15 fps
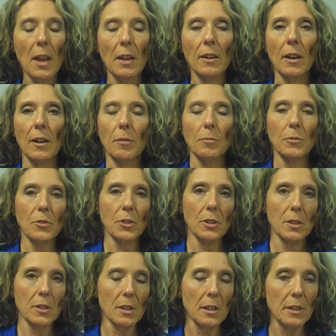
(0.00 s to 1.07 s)
Now, to,
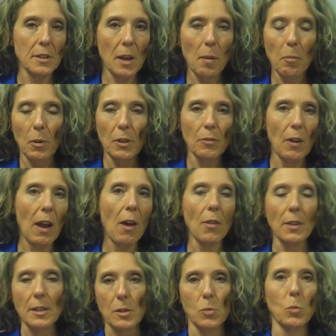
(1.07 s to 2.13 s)
as an example of how
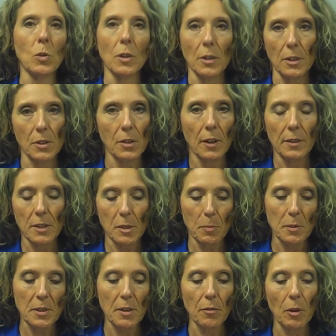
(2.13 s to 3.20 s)
this works on the
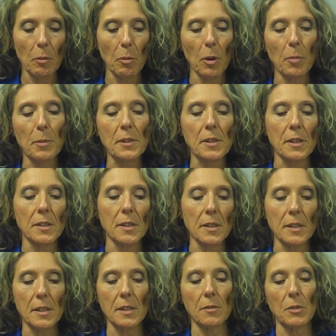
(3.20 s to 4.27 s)
specific purposes,
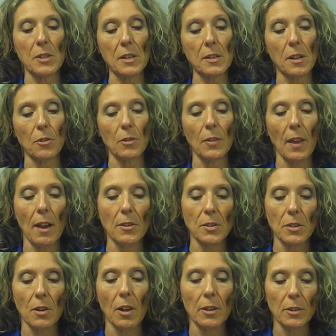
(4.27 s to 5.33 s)
a
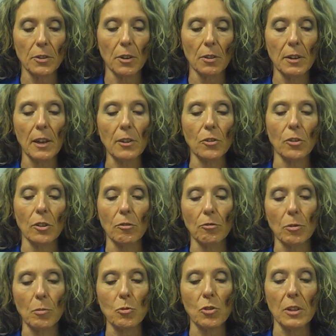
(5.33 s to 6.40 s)
$600,000 donation
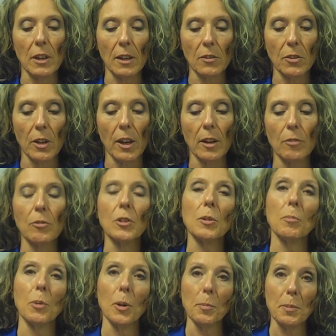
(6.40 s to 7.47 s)
from Genentech for the
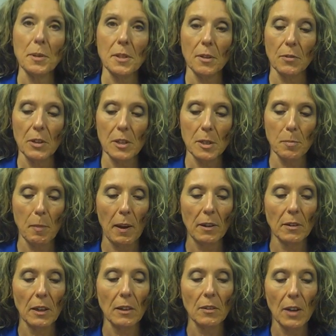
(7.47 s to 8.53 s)
purpose of
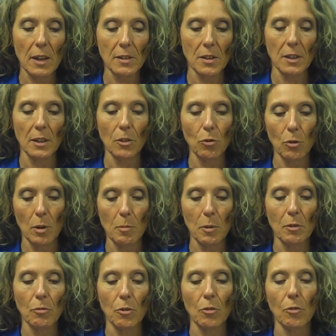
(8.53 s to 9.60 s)
expanding testing and
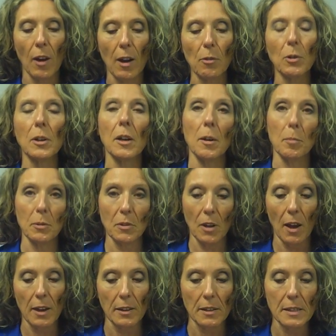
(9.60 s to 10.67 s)
treatment for viral
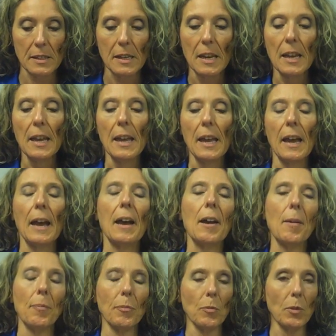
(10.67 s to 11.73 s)
hepatitis
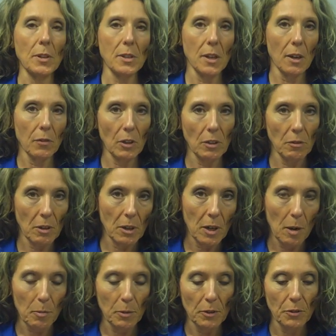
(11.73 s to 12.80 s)
um, was given a
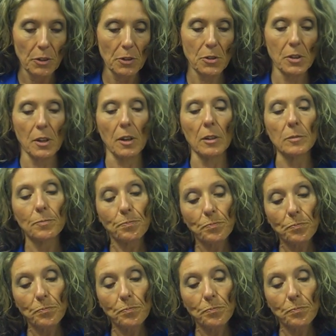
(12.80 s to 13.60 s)
couple of years ago.